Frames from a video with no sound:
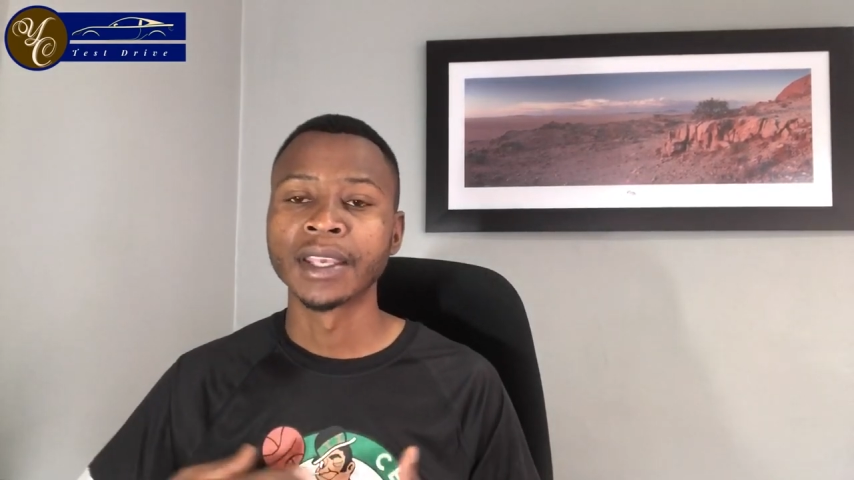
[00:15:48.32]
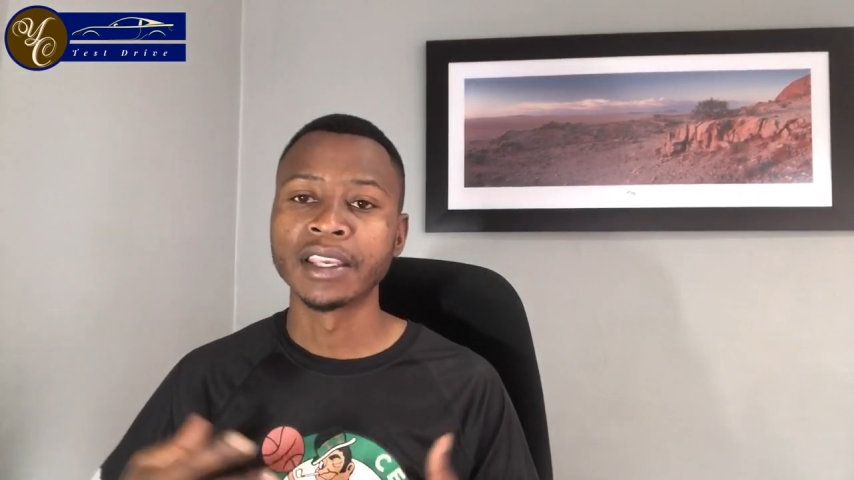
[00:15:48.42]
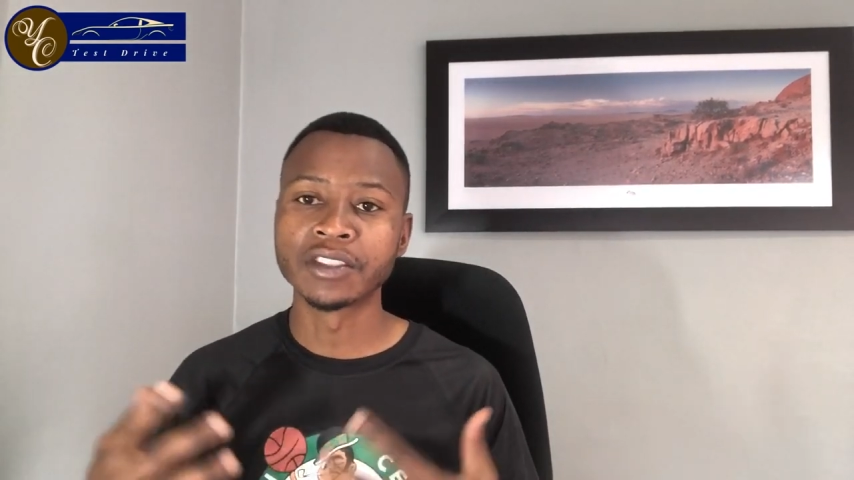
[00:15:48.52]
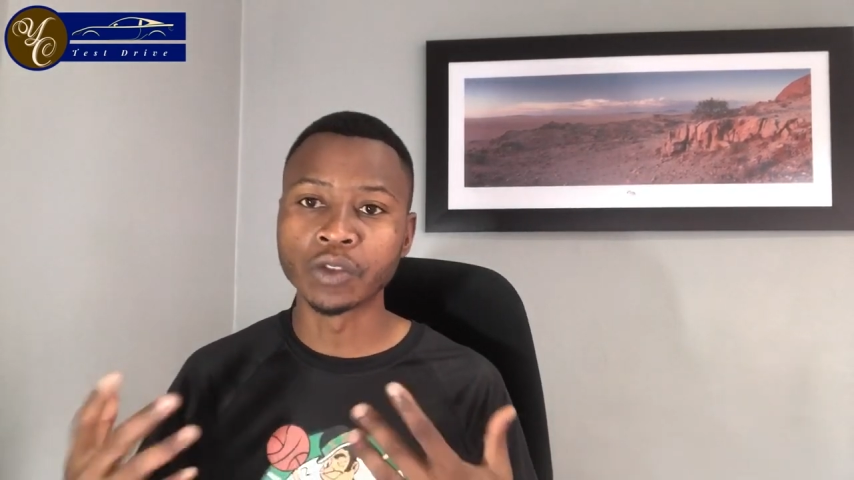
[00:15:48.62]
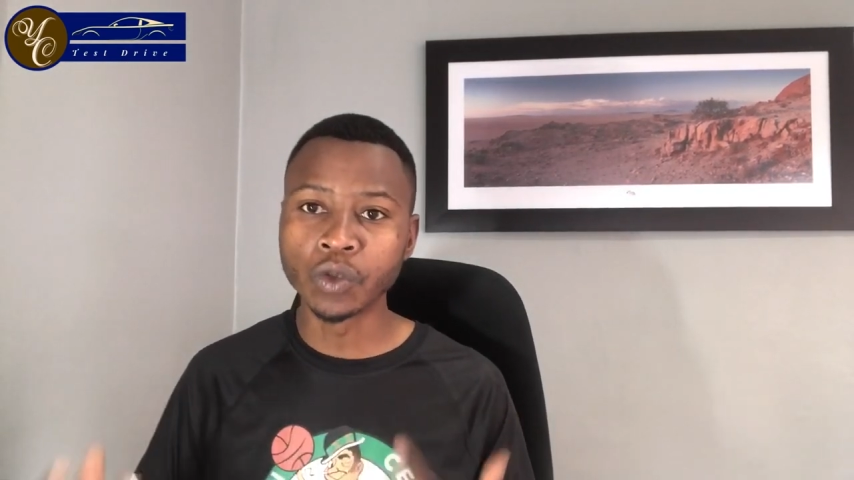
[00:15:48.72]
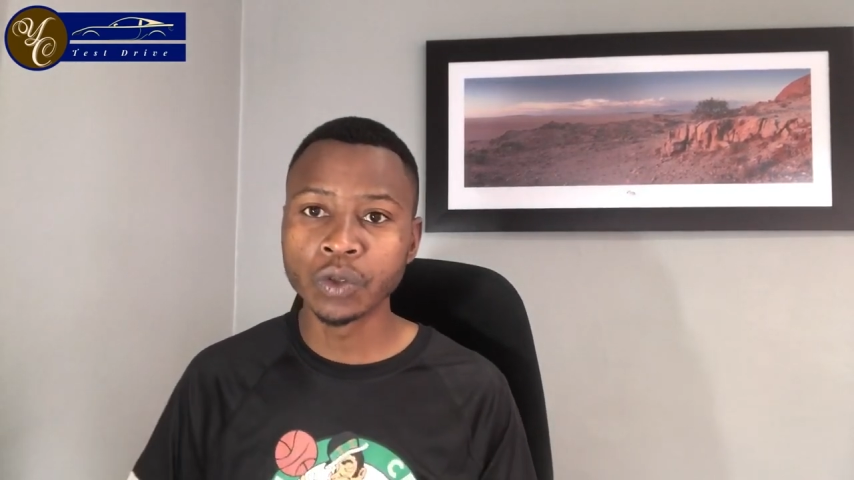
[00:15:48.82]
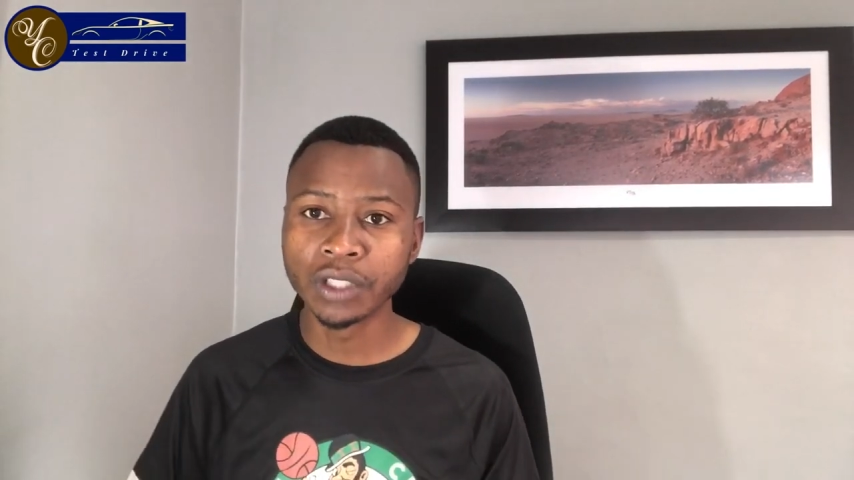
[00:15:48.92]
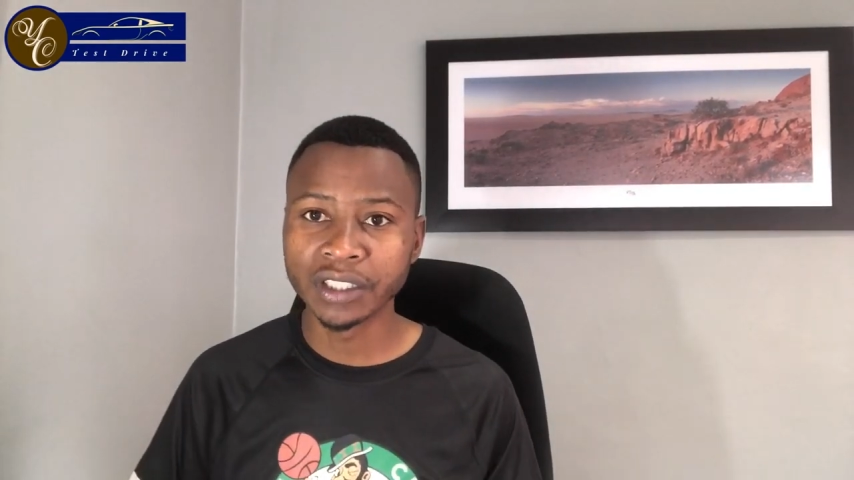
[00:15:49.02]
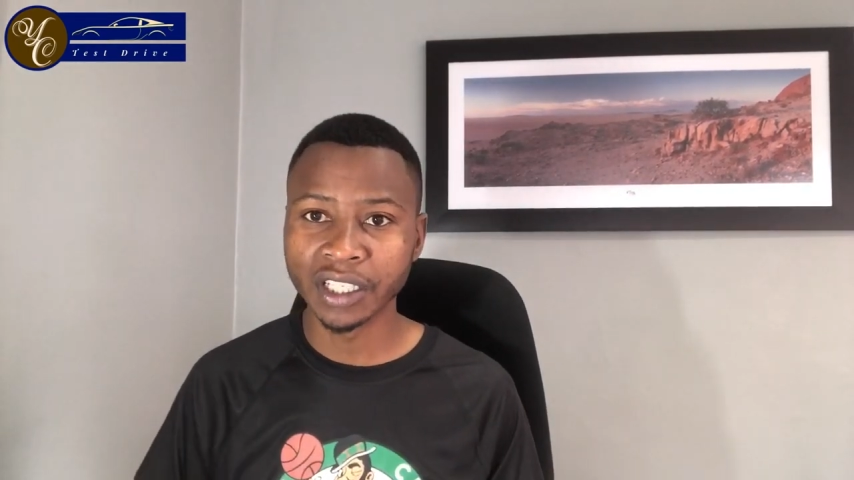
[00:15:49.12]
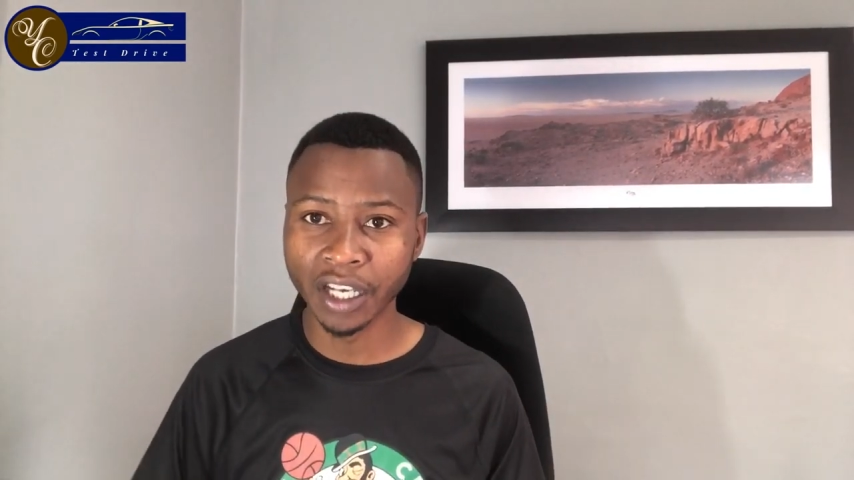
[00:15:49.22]
it's good
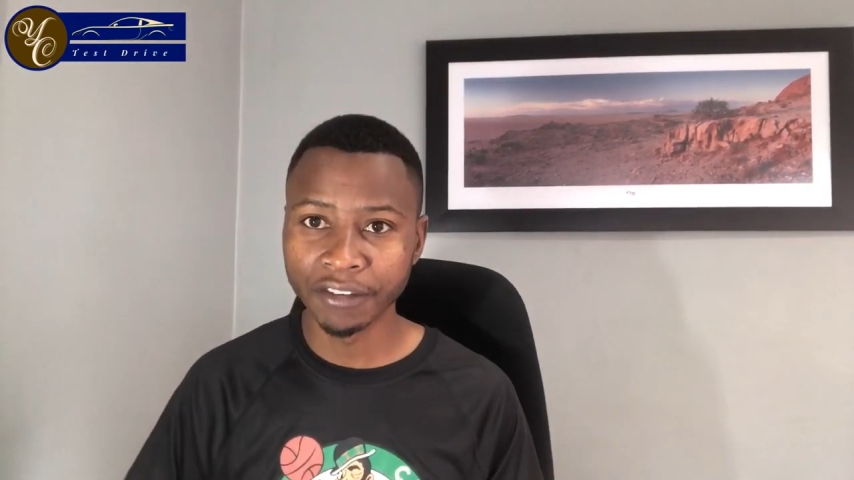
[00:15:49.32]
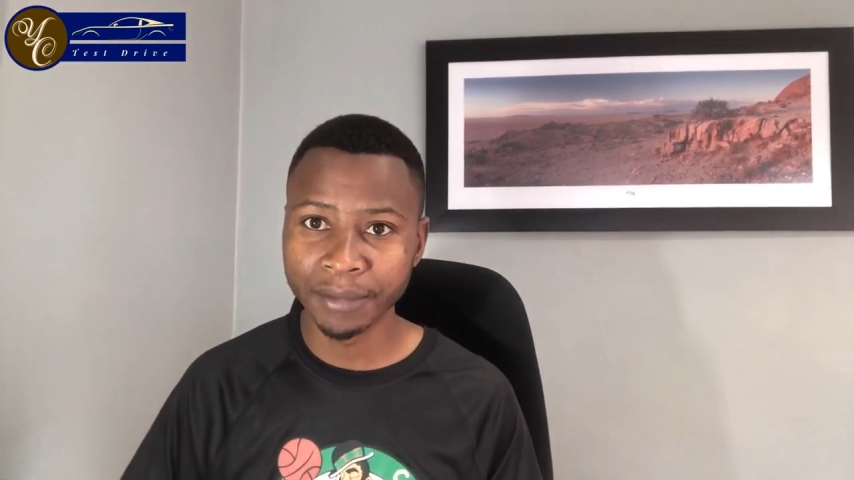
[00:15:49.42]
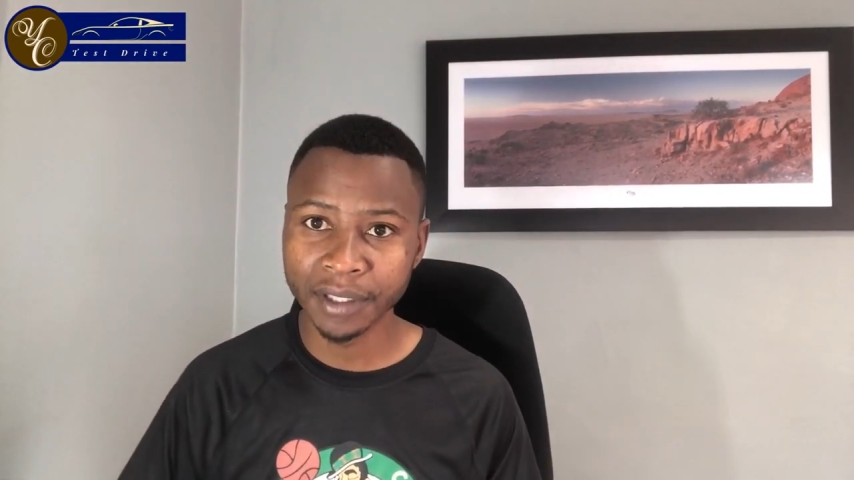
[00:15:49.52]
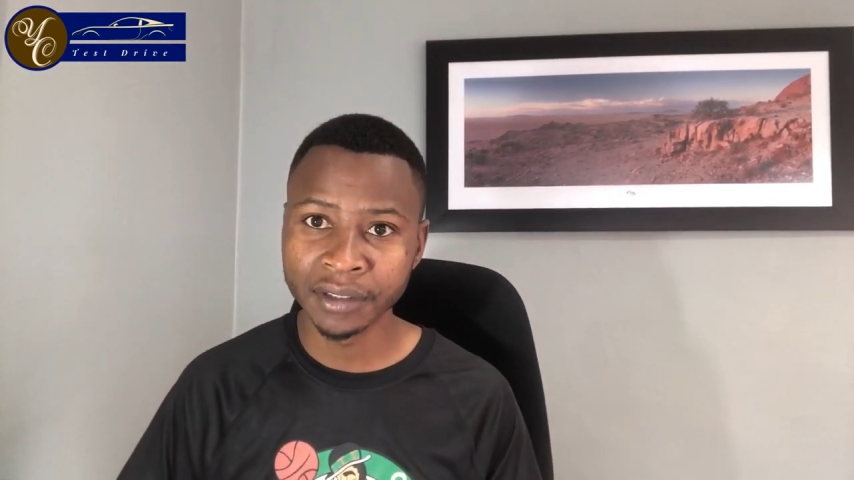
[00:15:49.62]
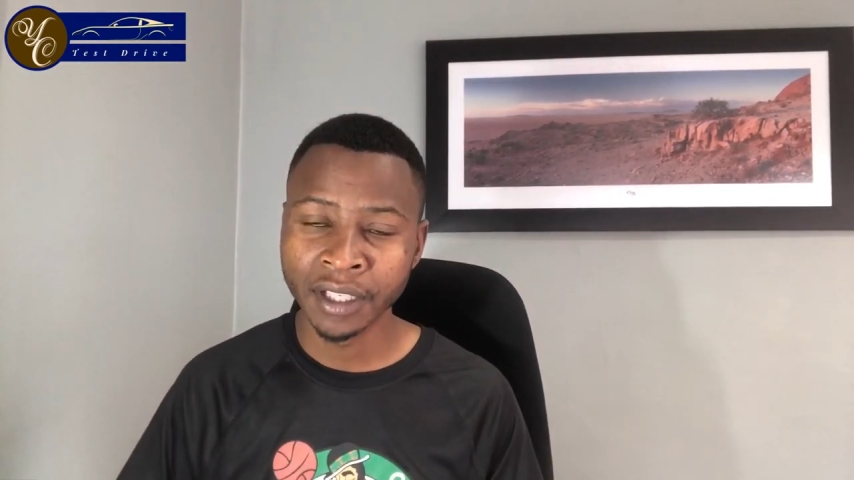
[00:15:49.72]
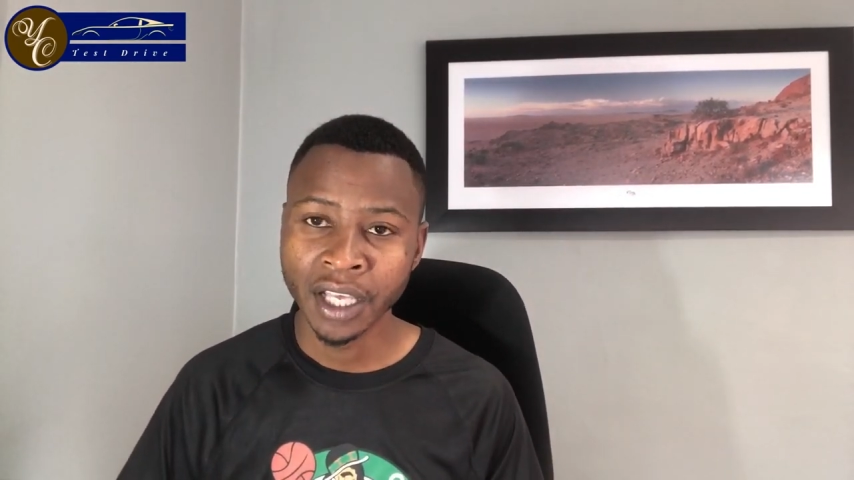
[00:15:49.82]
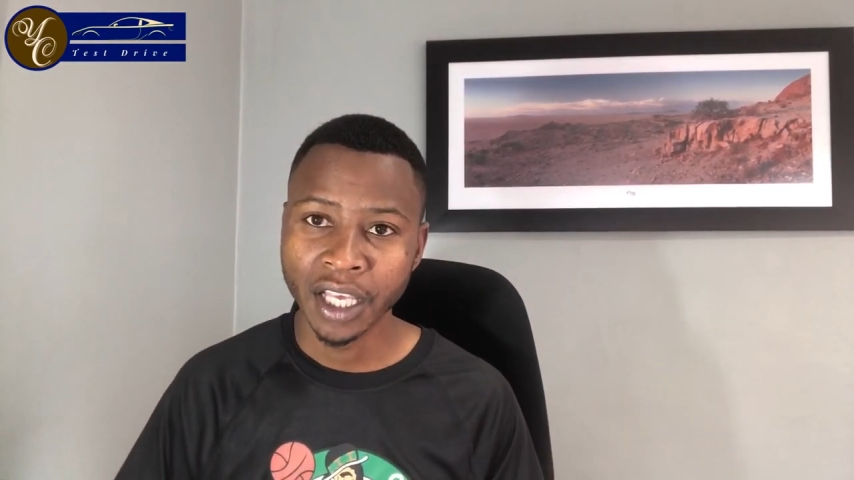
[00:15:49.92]
that the government